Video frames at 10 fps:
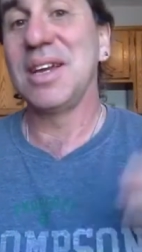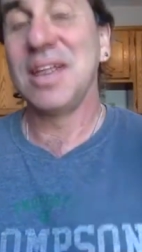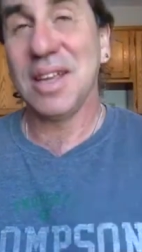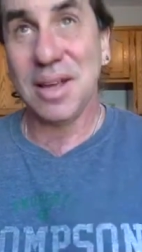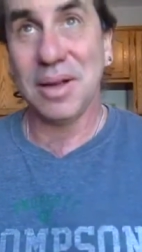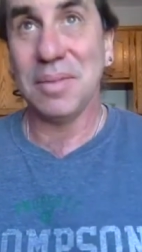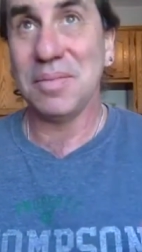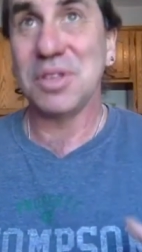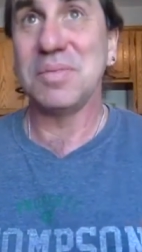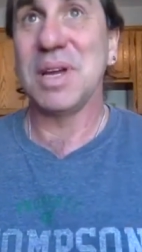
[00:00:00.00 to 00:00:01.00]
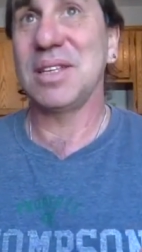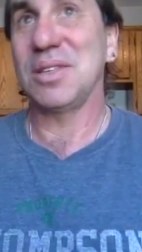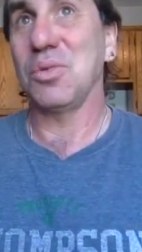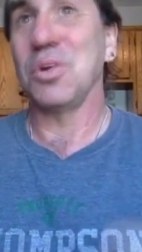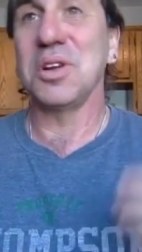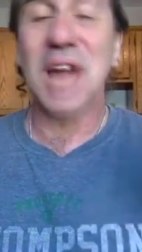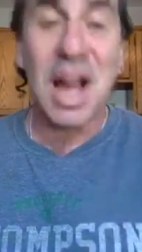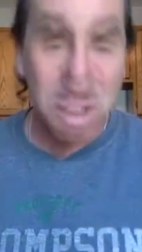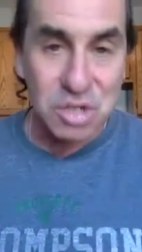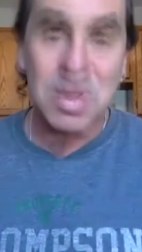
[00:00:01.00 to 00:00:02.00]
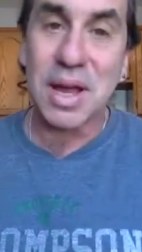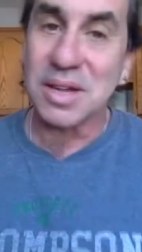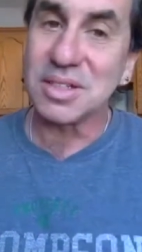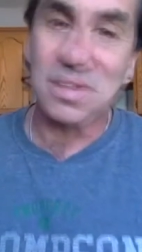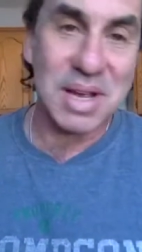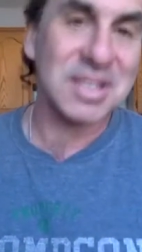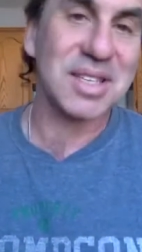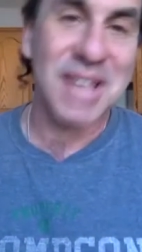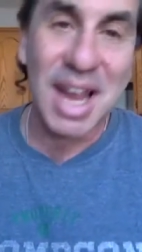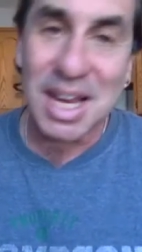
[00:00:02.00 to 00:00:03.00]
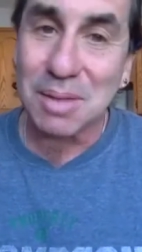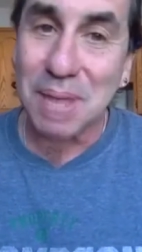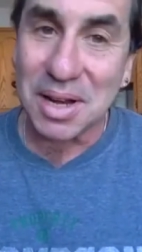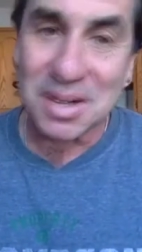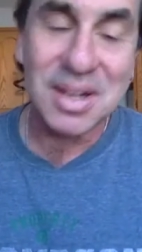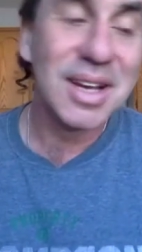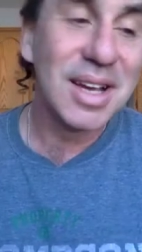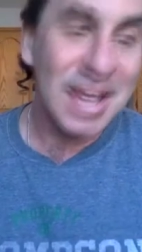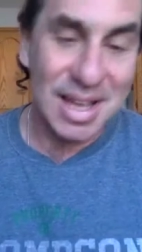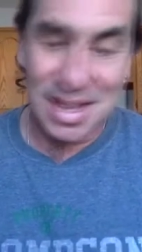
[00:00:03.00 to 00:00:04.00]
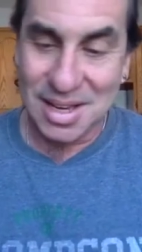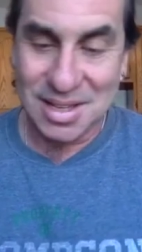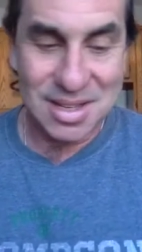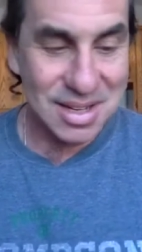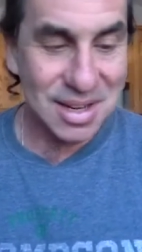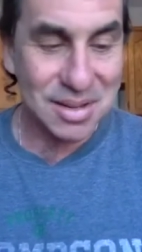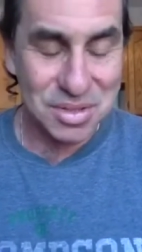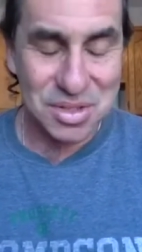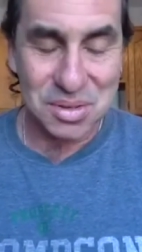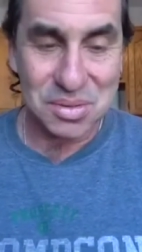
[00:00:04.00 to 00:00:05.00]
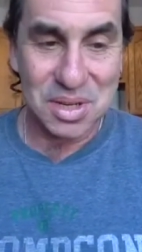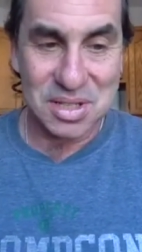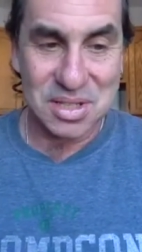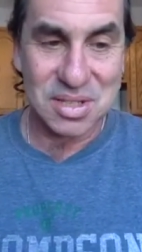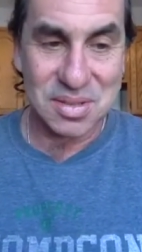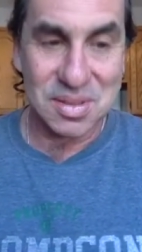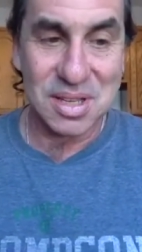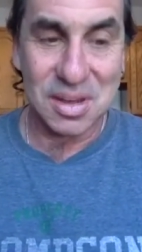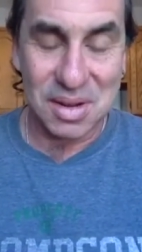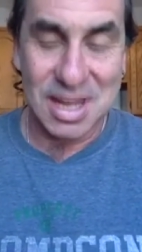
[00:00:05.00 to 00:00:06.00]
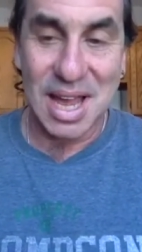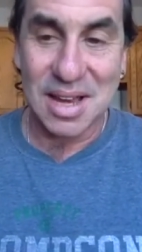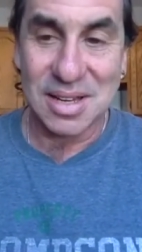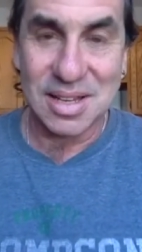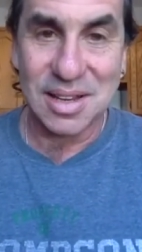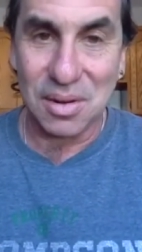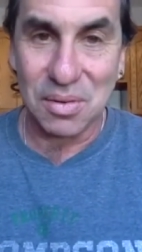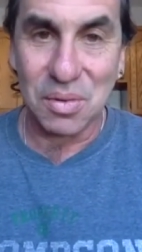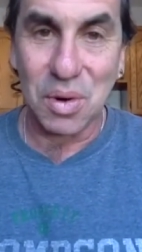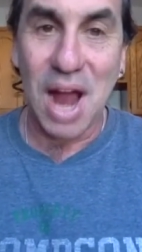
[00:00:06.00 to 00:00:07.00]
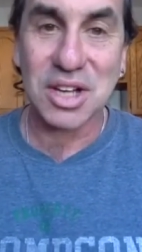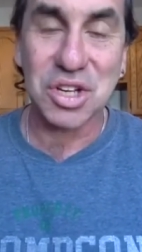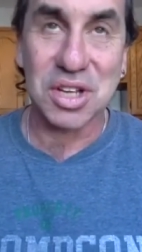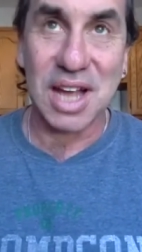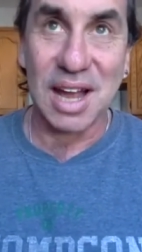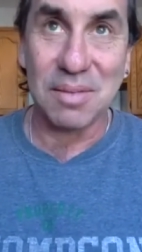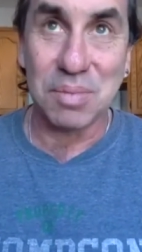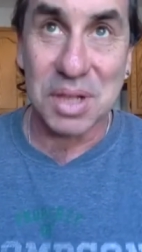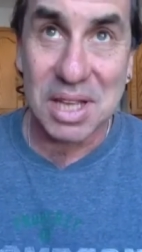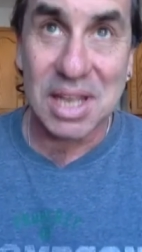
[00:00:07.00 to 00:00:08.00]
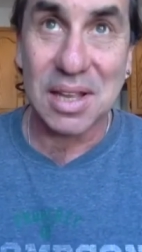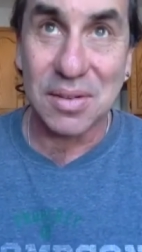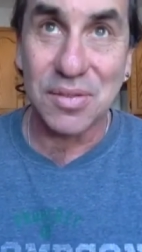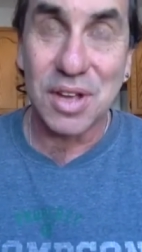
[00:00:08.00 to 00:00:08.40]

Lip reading: the world of knowledge better, to make society better. And so it's, again, we're actually, I believe,